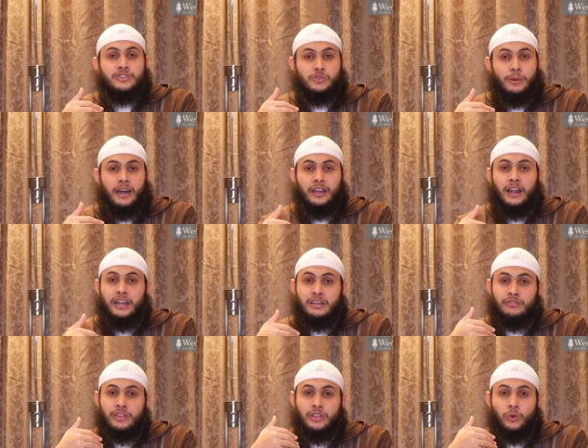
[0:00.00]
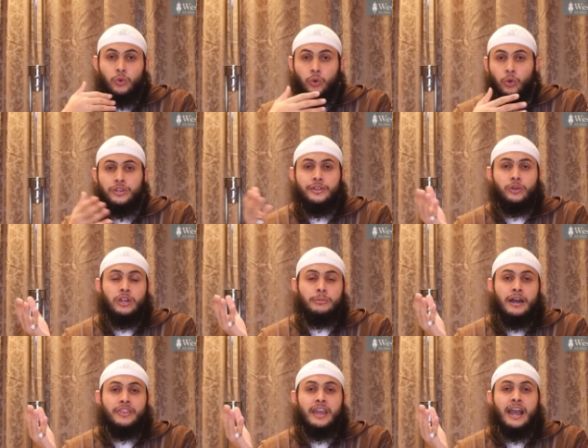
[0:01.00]
subhanAllah, even though all the
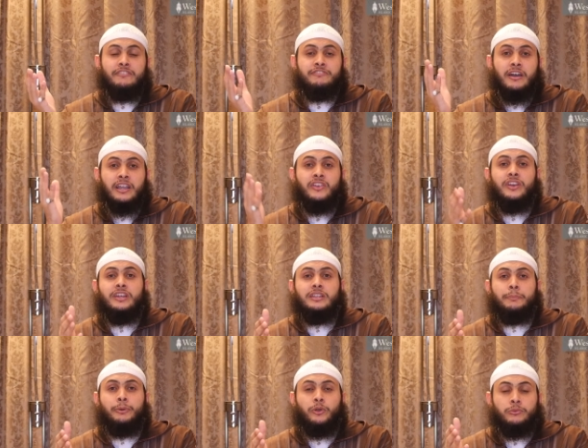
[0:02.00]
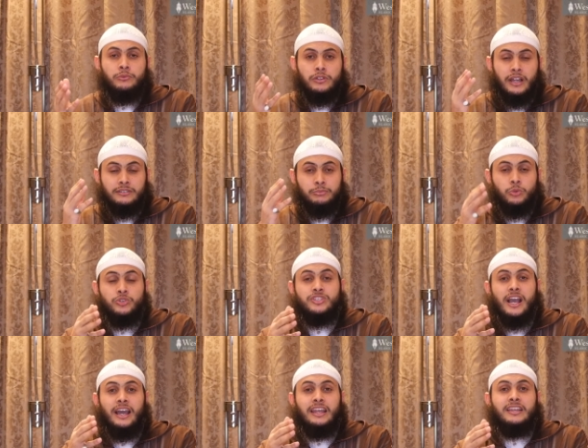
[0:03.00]
ulama they have agreed upon that
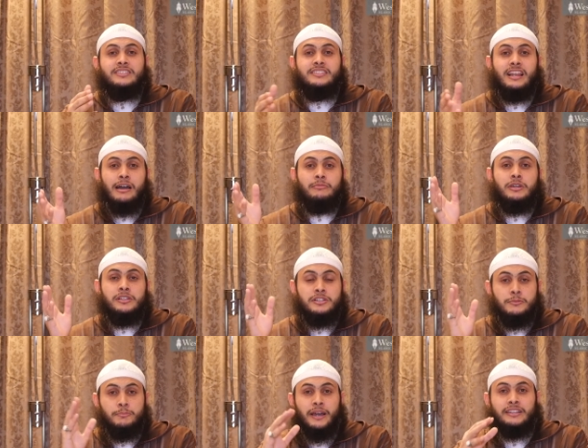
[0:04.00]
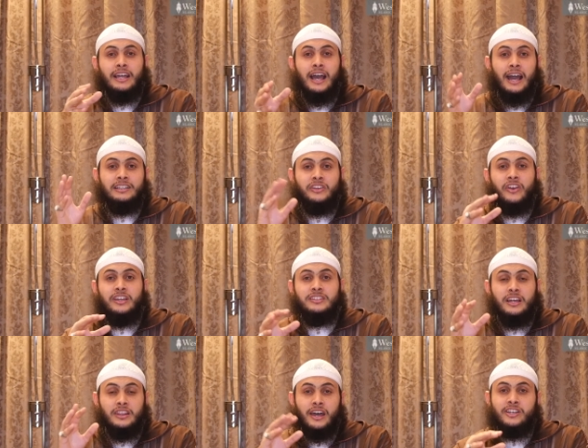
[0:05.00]
Musa alayhi salam is better and
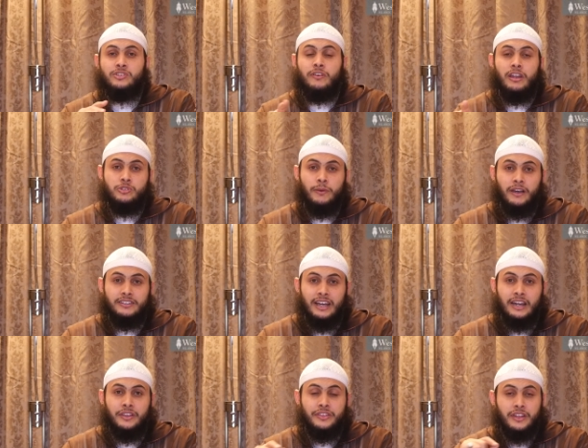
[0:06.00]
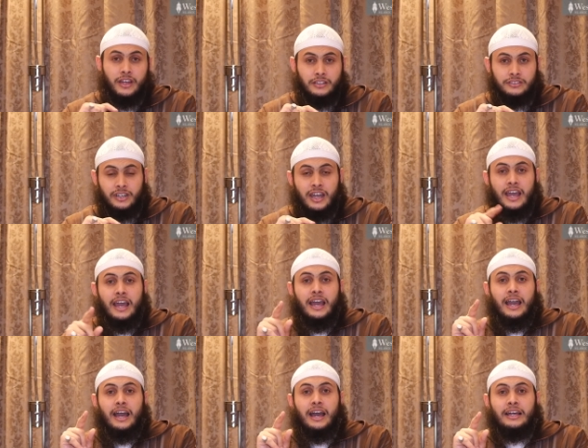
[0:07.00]
greater in the eyes of Allah subhanahu wa ta'ala than the Khadr.
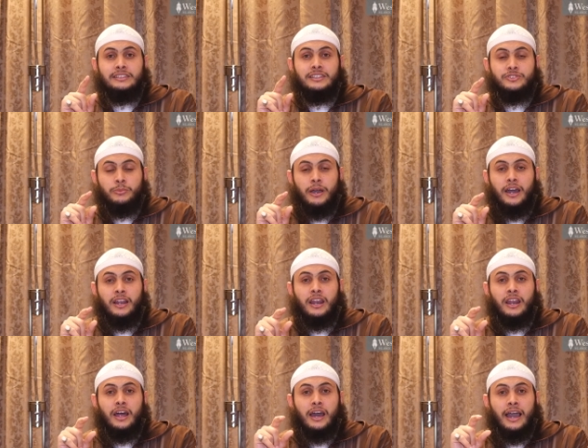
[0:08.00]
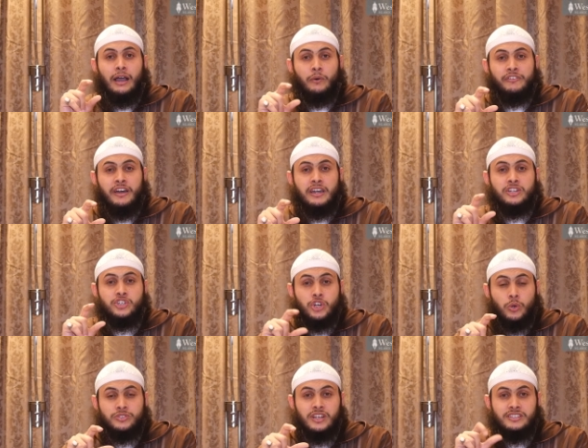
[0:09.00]
And subhanAllah, however, it
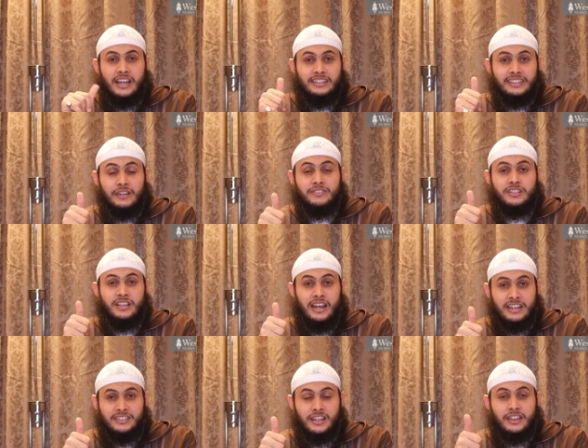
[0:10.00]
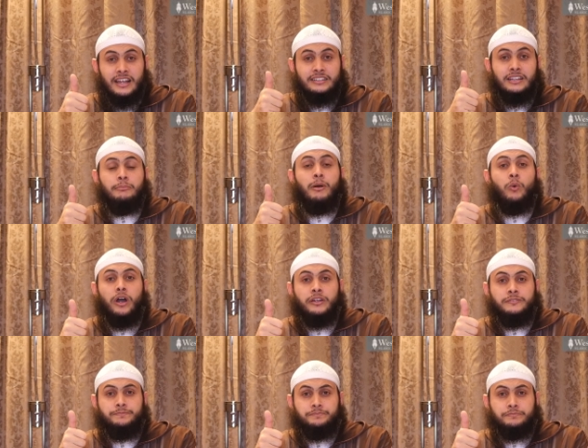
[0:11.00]
shows us and gives us a lesson that number
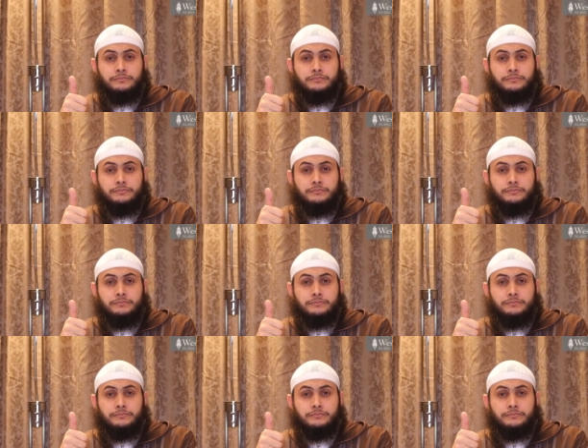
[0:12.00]
one,